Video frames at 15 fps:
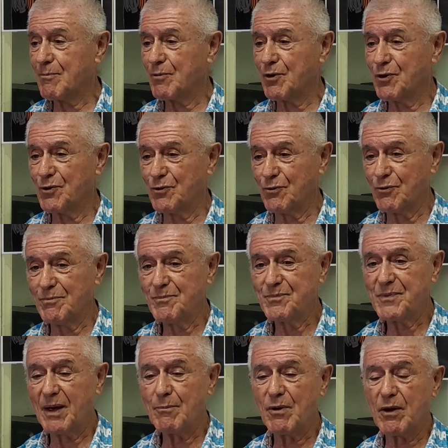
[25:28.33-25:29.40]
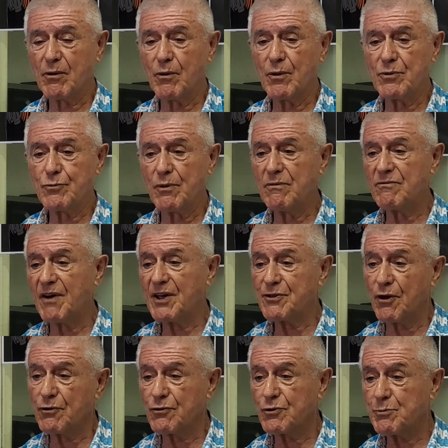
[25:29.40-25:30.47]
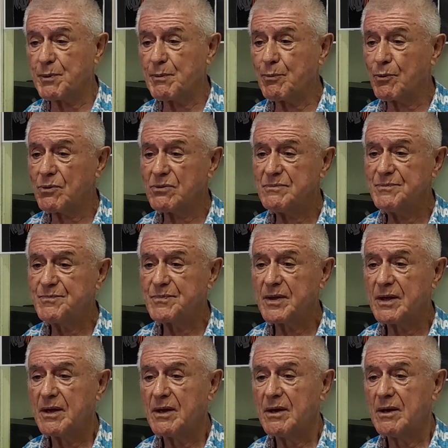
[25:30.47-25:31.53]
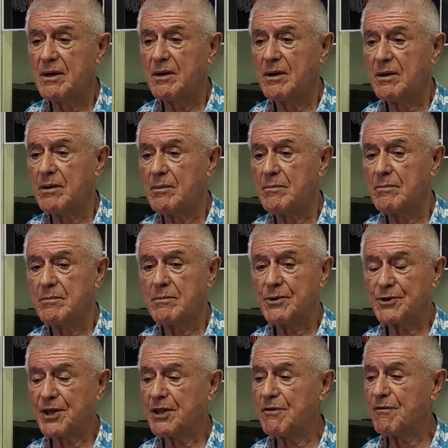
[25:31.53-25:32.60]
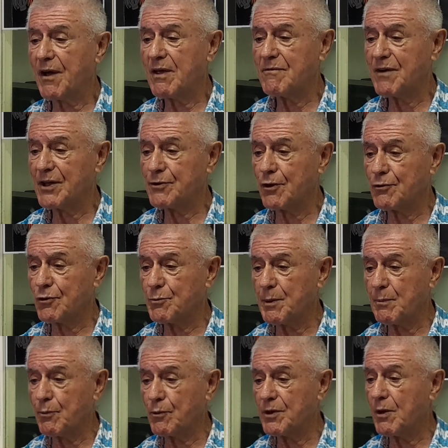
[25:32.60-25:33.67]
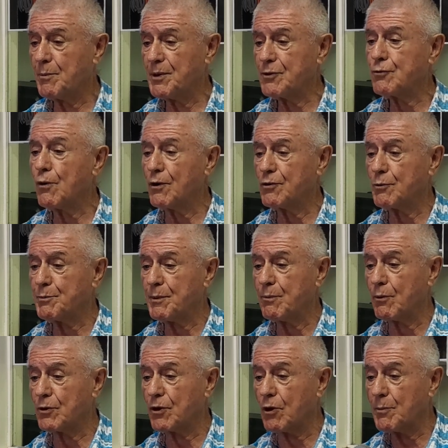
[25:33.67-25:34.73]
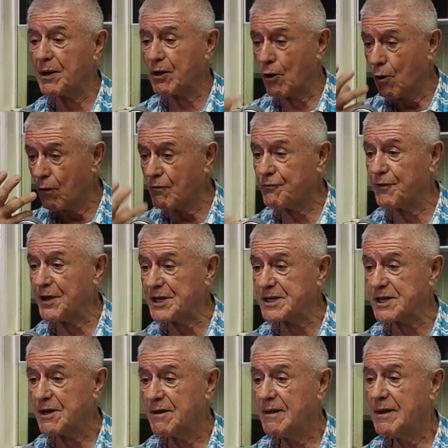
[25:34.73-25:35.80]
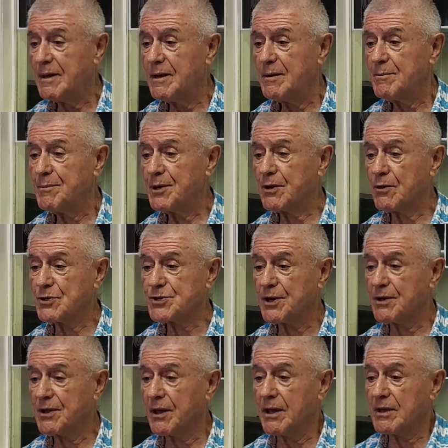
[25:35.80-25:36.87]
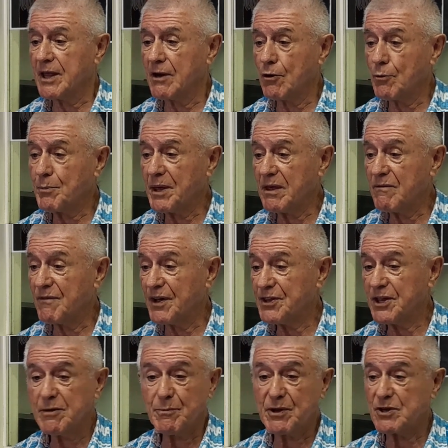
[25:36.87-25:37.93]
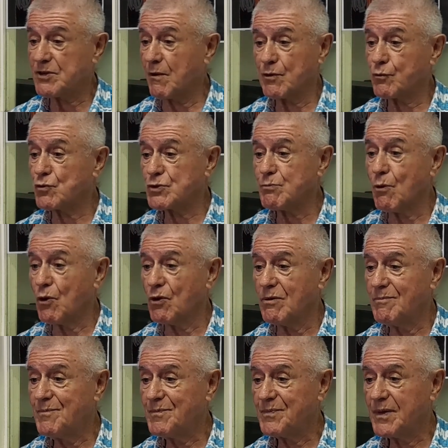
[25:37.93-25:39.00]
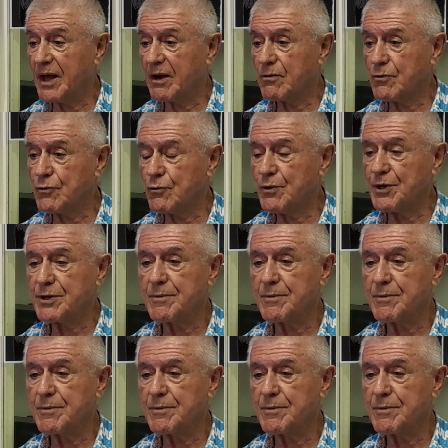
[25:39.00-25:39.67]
I going to do? Am I going to invite 100 people? But if I invite 100 people, there will be 200 people going to make a long face because they're not being invited because they are too small. I couldn't do it.